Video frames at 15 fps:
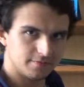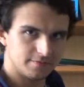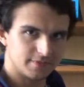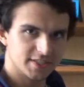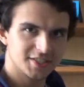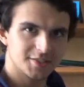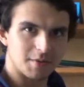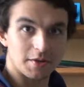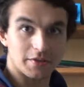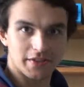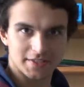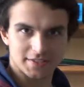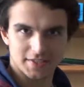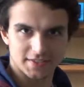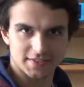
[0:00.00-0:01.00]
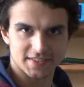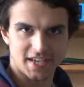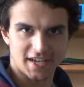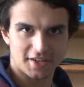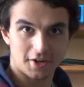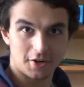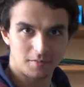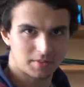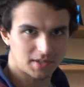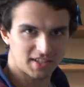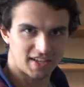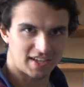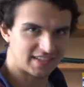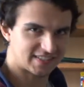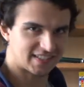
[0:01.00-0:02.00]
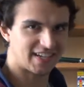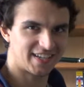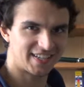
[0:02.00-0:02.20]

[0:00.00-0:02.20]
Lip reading: this is where things start to get complicated.